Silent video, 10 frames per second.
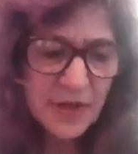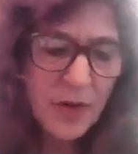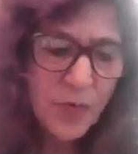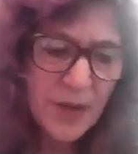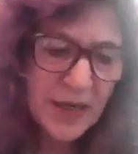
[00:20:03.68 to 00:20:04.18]
that
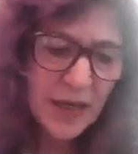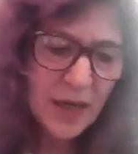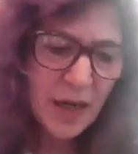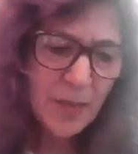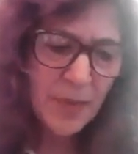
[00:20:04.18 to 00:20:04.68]
are
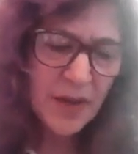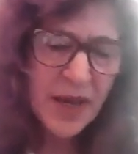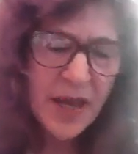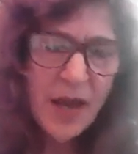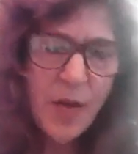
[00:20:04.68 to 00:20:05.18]
opening up
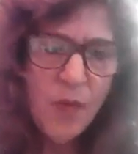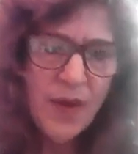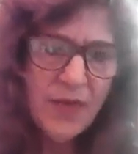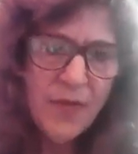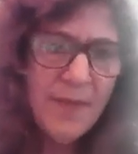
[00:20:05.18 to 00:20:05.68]

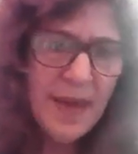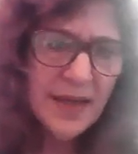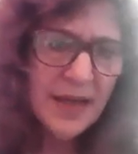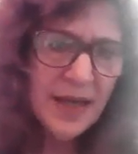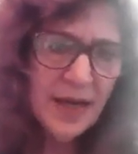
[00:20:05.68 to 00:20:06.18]
with
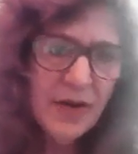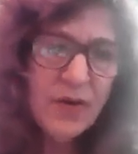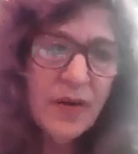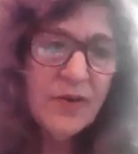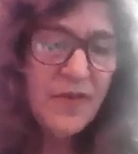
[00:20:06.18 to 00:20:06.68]

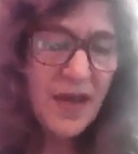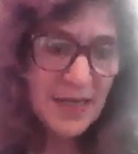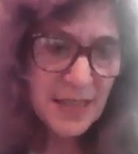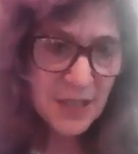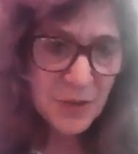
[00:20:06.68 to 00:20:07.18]
Medicare
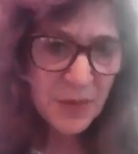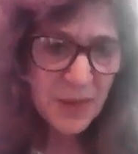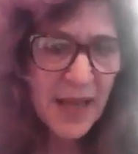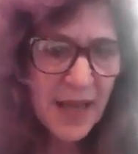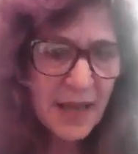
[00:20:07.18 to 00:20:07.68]
Advantage
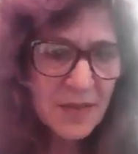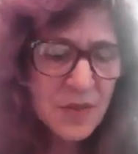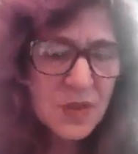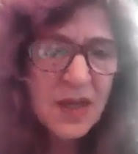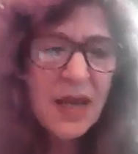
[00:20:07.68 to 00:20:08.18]

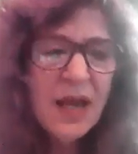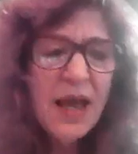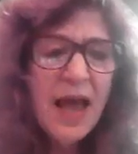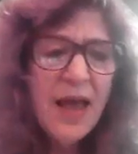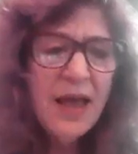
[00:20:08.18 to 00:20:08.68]
plans,
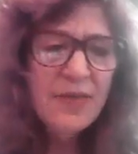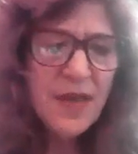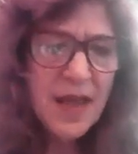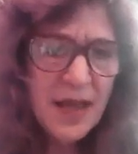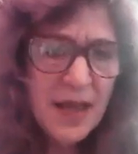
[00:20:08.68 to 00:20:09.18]

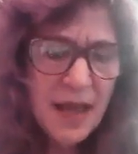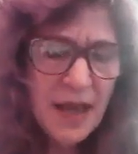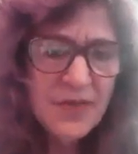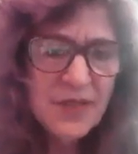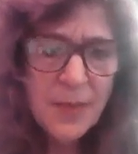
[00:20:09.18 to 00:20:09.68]
and they
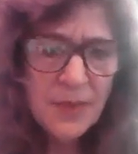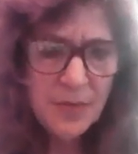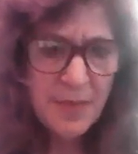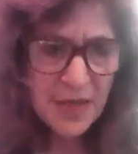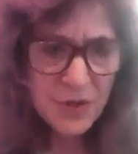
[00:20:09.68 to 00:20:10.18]
have
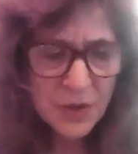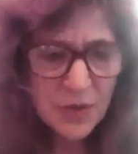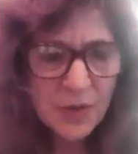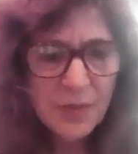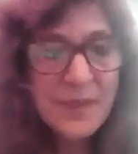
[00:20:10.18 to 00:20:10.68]

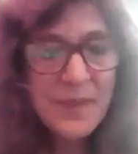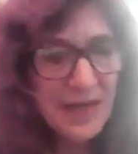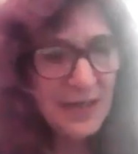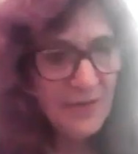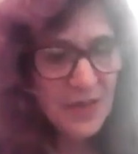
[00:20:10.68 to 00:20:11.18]
supplemental
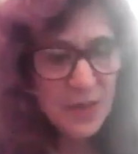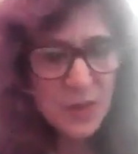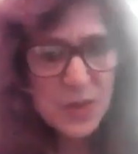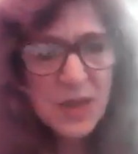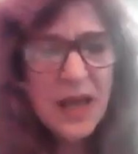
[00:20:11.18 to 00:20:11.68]

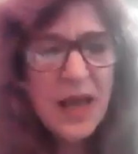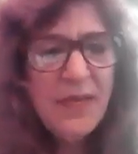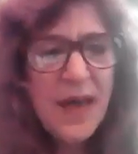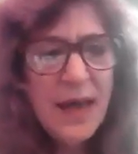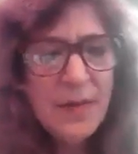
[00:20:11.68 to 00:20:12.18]
benefits
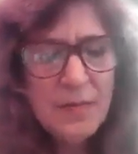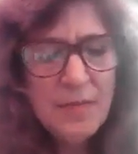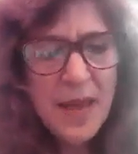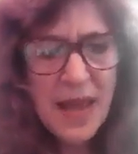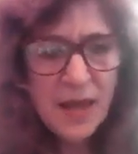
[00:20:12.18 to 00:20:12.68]
that
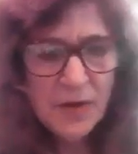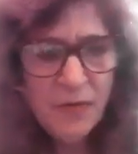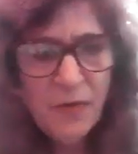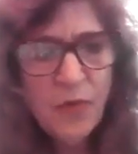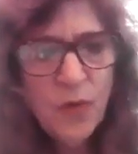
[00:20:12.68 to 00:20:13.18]
may
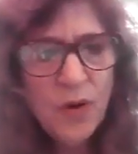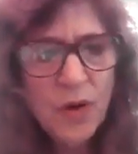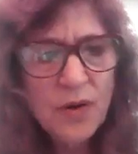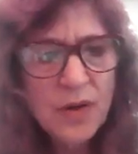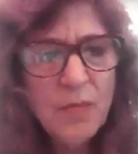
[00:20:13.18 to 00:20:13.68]

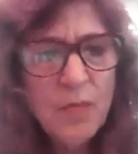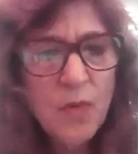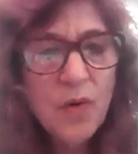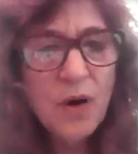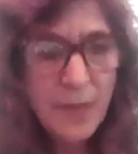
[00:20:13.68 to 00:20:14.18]
afford
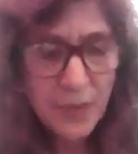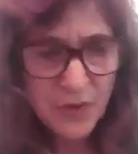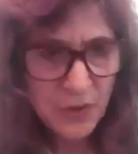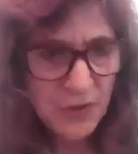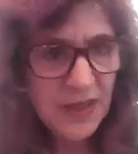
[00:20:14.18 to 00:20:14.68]
more
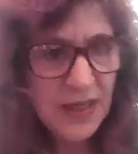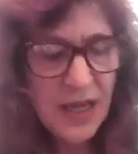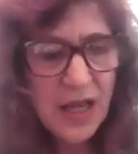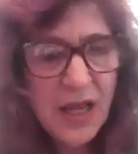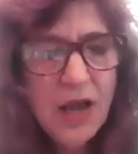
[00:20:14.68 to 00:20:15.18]

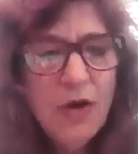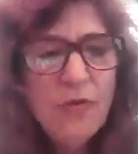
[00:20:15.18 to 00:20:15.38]
opportunity